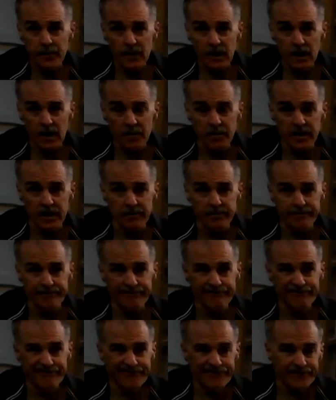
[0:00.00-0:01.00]
I mean,
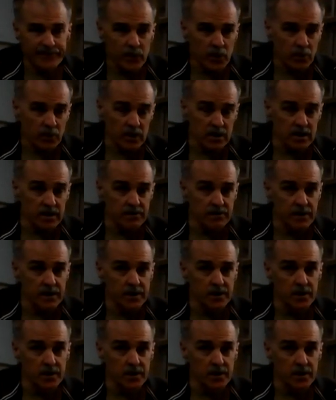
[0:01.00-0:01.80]
we live in a